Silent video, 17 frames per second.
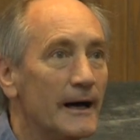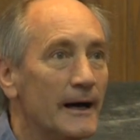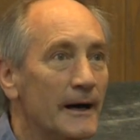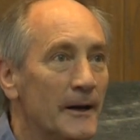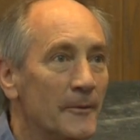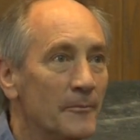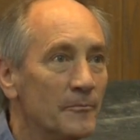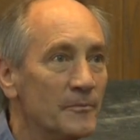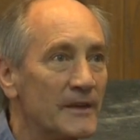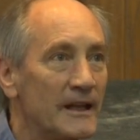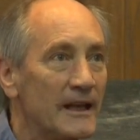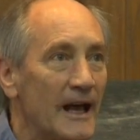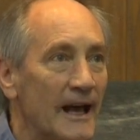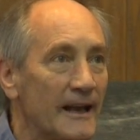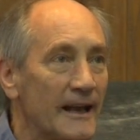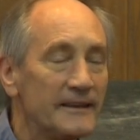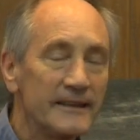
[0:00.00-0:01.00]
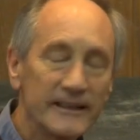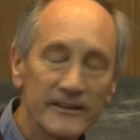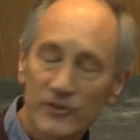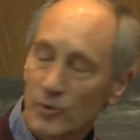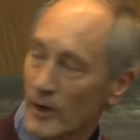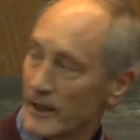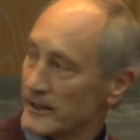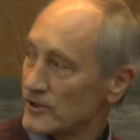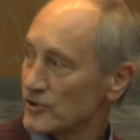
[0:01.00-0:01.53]
And I think it's
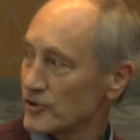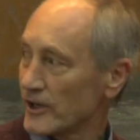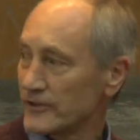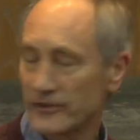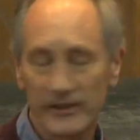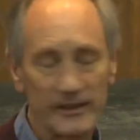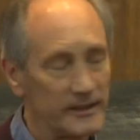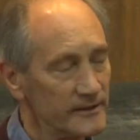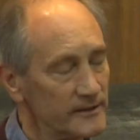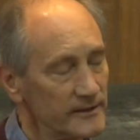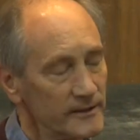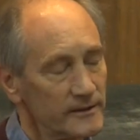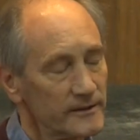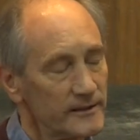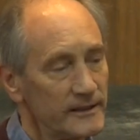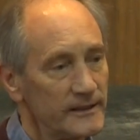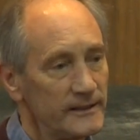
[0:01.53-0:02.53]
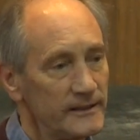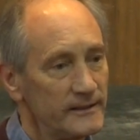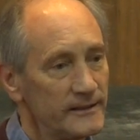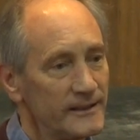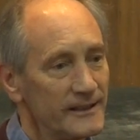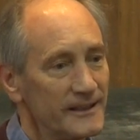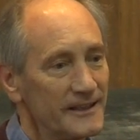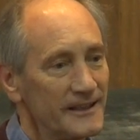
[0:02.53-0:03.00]
quite interesting that the